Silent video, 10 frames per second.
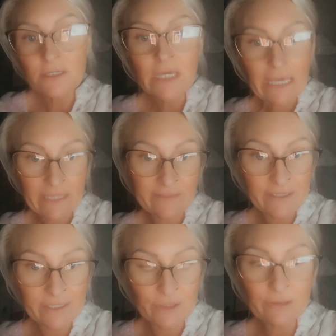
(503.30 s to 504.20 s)
and
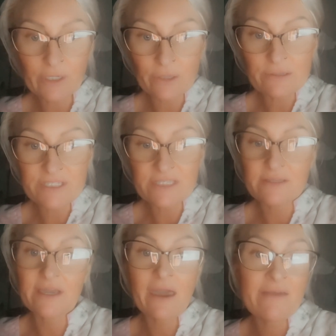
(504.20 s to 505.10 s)
then you go to the
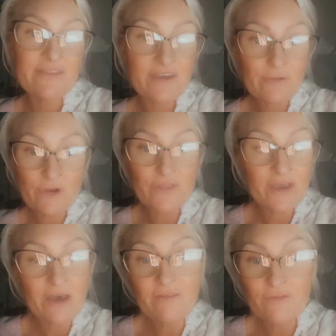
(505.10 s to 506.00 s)
guy that they were on the
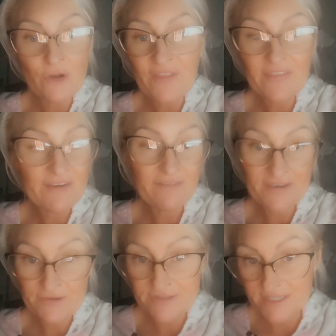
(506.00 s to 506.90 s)
hunt for, that they
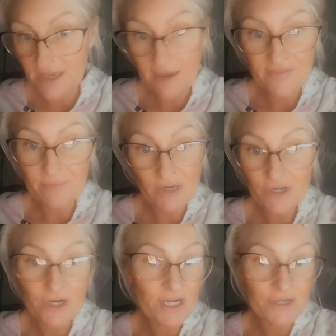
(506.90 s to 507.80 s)
found that had the
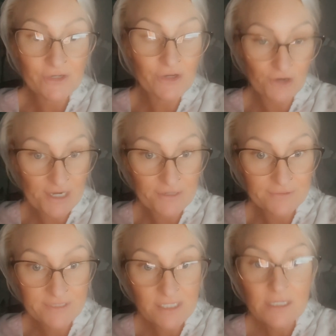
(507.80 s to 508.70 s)
bunker
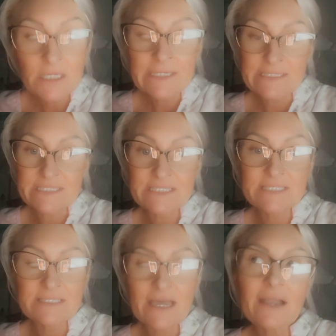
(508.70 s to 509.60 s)
underground,
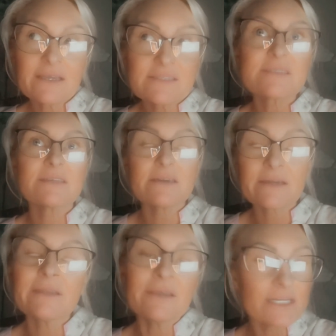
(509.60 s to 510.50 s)
I could see a
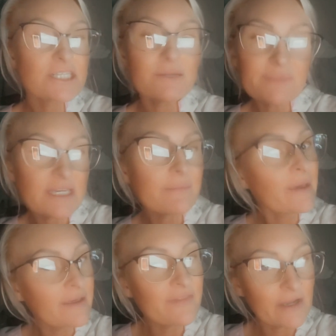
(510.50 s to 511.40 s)
connection being
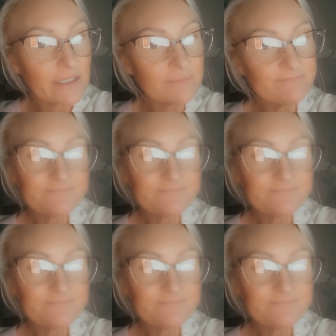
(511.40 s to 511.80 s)
made there.